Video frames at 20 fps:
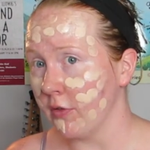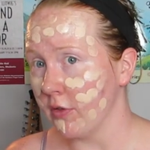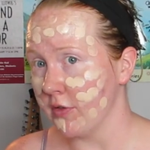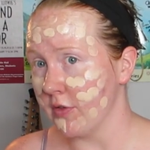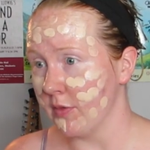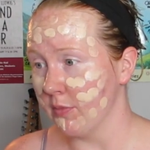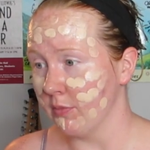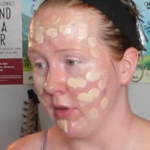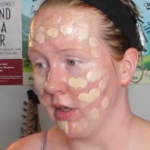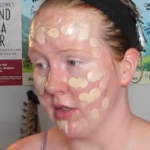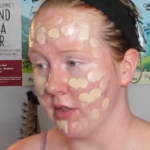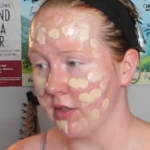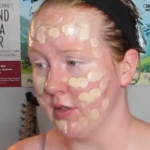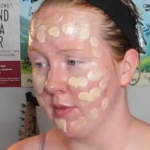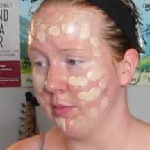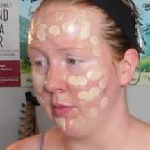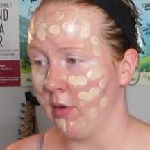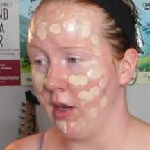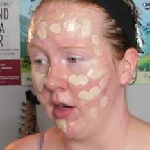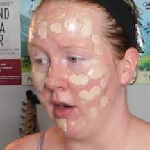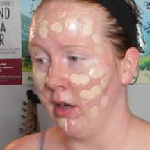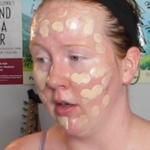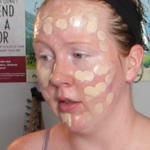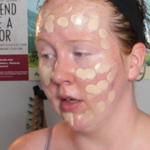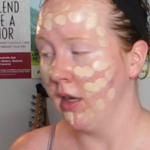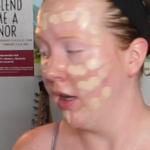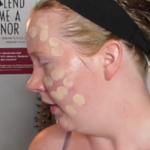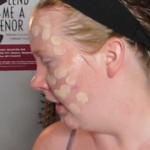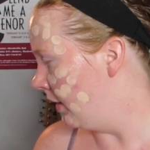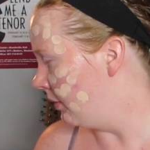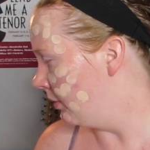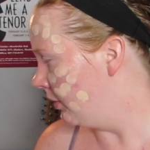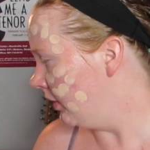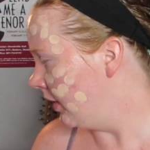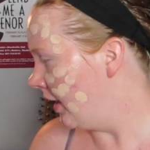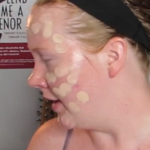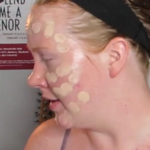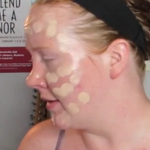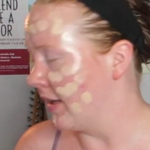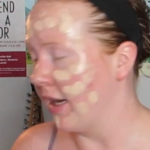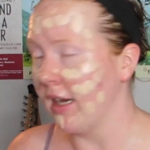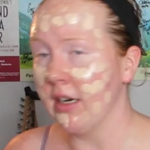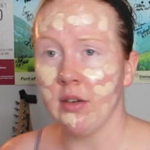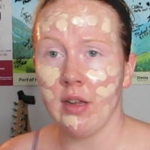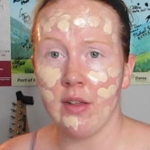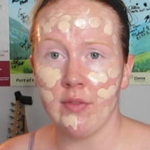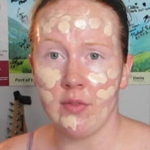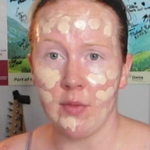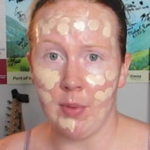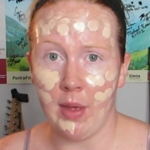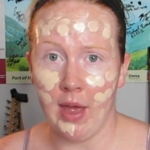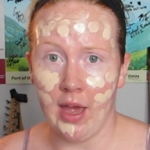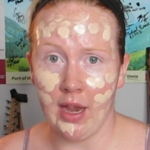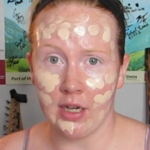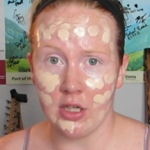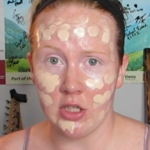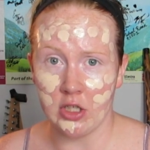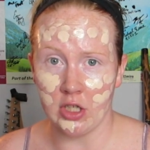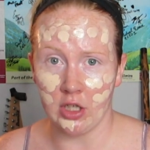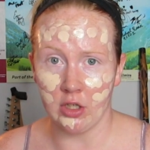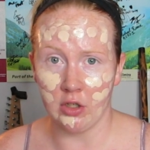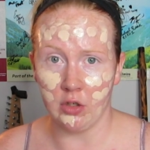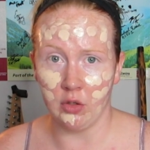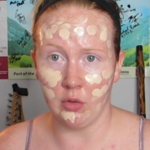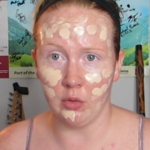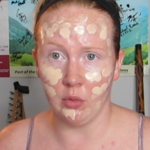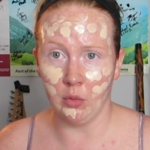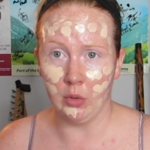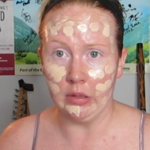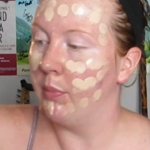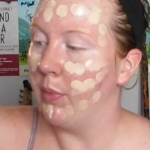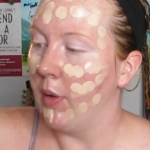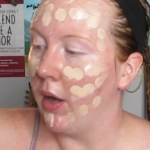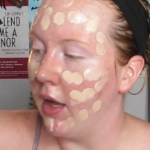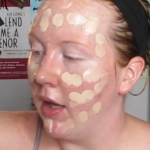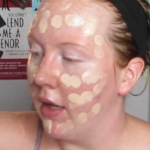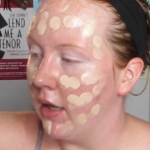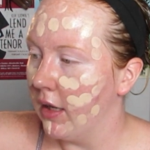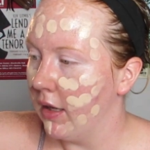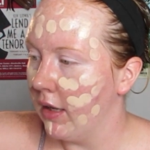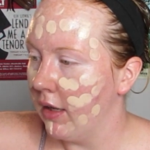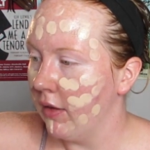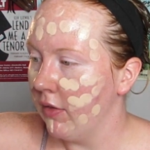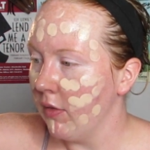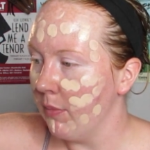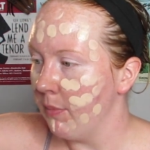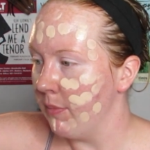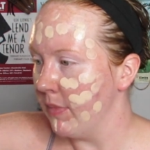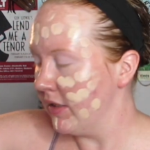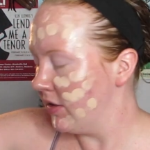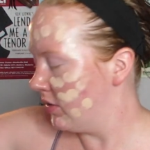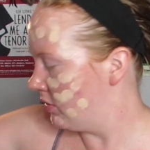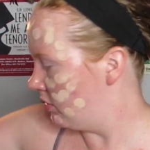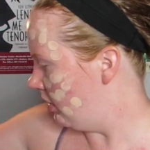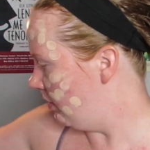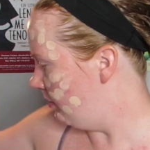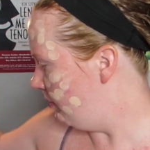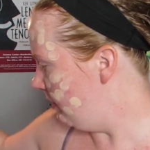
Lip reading: first impressions product that I realized that I don't have the packaging to, but in the